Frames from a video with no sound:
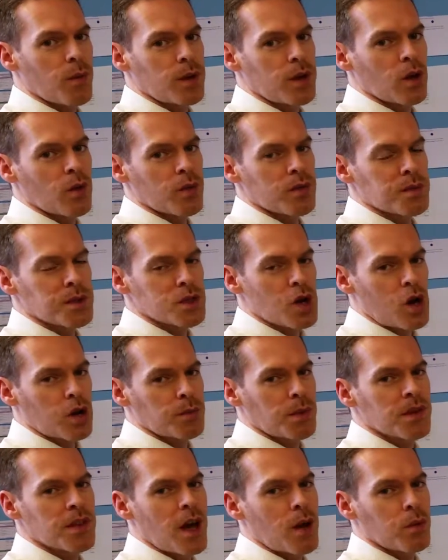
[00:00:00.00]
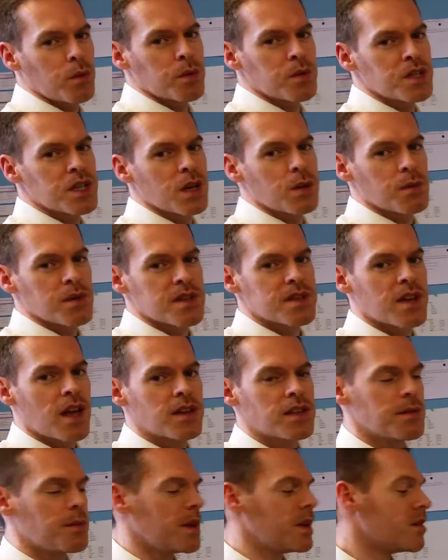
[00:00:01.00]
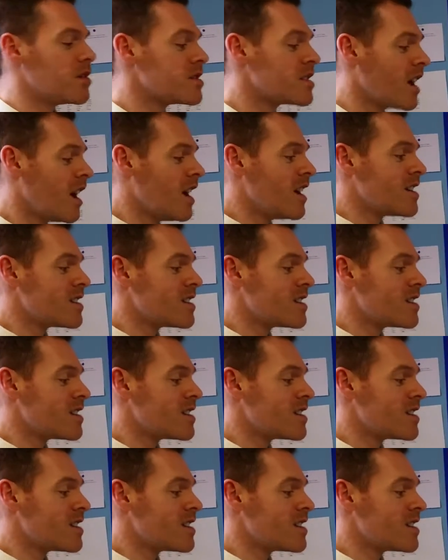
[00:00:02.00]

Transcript: We know we've been talking about that when we're dealing with centimetres.